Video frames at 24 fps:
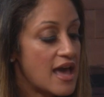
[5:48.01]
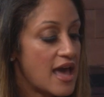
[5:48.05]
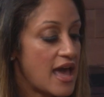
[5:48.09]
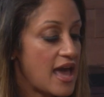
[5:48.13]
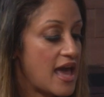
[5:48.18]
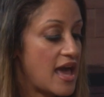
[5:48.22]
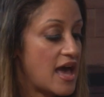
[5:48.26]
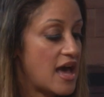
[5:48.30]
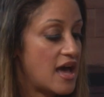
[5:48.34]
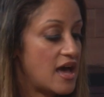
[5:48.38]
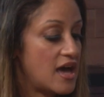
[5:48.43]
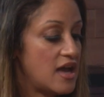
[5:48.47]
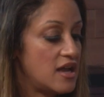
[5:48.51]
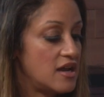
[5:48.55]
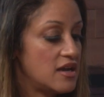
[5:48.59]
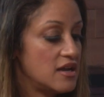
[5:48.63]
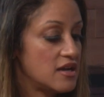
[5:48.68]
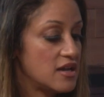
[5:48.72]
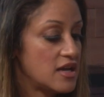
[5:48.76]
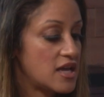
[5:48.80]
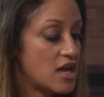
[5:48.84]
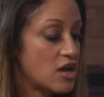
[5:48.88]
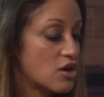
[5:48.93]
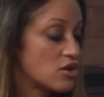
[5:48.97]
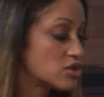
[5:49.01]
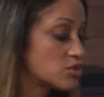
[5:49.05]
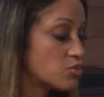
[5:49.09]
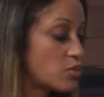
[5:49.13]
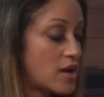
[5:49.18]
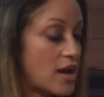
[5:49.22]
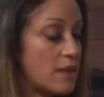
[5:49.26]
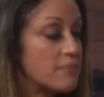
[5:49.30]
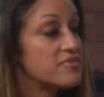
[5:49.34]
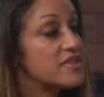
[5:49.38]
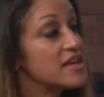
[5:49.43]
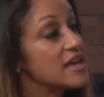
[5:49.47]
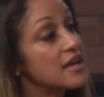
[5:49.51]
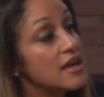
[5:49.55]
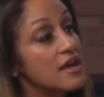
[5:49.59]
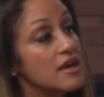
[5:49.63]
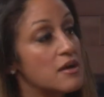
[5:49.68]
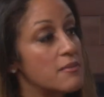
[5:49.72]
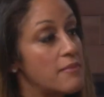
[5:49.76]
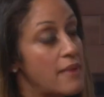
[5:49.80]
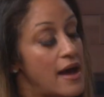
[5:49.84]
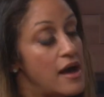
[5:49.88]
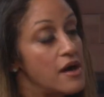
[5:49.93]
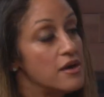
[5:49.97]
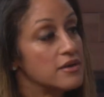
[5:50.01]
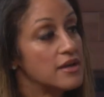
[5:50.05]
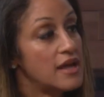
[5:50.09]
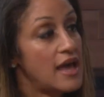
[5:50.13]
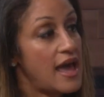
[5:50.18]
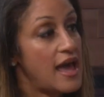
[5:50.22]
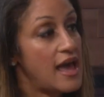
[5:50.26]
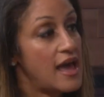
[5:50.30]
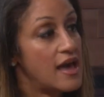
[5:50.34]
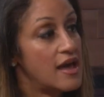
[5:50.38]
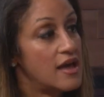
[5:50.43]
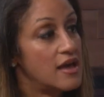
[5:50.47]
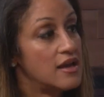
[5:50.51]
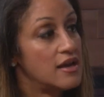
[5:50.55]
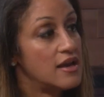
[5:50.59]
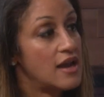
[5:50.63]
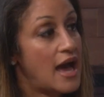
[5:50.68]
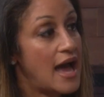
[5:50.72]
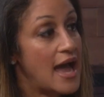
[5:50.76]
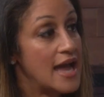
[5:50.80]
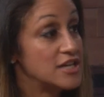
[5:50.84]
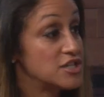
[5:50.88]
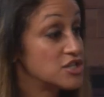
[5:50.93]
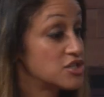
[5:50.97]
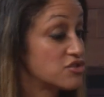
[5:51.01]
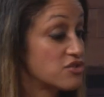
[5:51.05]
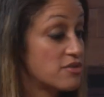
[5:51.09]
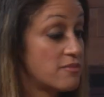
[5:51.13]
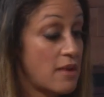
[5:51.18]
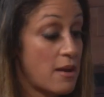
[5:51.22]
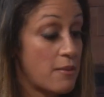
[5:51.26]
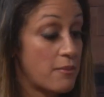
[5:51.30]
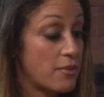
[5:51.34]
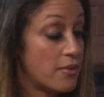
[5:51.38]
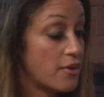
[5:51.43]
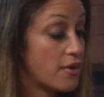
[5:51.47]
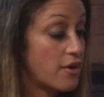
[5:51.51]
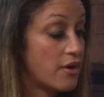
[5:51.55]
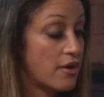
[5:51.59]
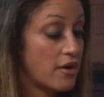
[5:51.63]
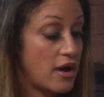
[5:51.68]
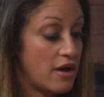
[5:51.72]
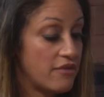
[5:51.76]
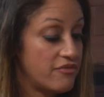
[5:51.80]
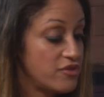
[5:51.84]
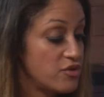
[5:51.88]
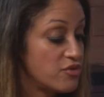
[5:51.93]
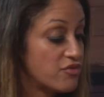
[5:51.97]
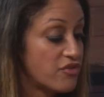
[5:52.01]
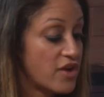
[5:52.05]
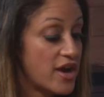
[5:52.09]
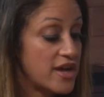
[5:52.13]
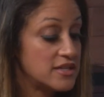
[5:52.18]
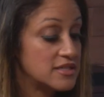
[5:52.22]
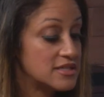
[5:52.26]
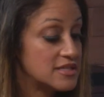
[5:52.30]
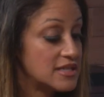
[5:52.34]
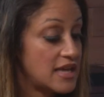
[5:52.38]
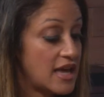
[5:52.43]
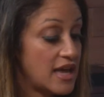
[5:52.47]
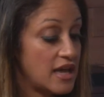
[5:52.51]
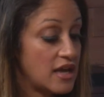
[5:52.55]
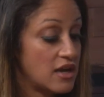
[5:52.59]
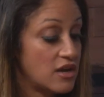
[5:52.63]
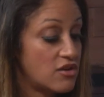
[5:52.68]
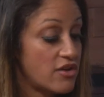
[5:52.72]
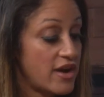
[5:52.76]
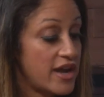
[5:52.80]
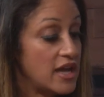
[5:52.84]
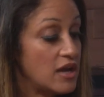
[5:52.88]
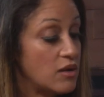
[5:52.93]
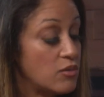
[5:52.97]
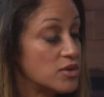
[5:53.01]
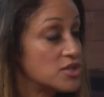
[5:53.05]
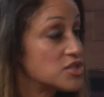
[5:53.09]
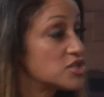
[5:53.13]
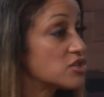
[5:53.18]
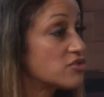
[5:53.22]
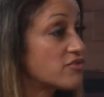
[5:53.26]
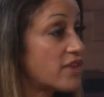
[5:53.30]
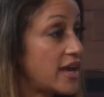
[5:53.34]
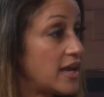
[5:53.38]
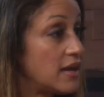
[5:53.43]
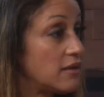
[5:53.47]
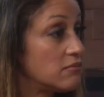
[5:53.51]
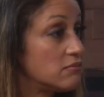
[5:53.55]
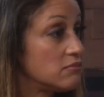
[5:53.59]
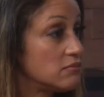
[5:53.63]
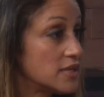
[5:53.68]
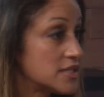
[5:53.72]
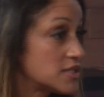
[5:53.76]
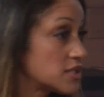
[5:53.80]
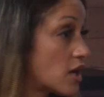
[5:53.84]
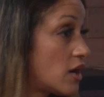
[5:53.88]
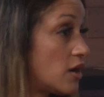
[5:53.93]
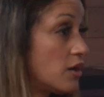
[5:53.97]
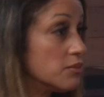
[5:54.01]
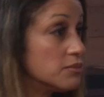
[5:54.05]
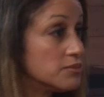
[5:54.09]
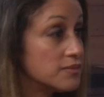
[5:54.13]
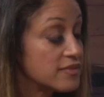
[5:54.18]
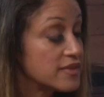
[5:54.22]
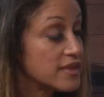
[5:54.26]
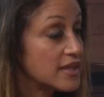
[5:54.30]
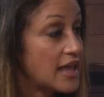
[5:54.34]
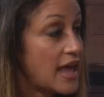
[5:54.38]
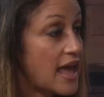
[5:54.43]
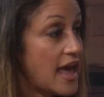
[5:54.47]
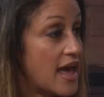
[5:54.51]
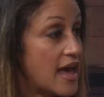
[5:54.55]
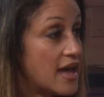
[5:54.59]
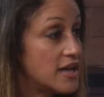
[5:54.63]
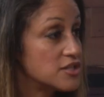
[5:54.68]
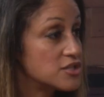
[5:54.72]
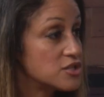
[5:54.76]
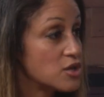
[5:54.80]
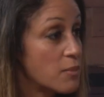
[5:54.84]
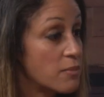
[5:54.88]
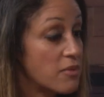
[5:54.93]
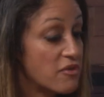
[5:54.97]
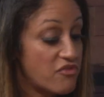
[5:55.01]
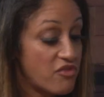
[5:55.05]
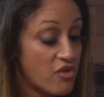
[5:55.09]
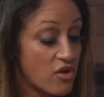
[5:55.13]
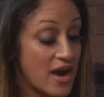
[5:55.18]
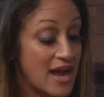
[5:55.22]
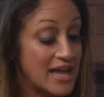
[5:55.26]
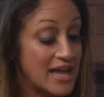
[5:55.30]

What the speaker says: And here's what I'm thinking about. And I just remember a few friends saying, great, what's your rate? Let's go. And so before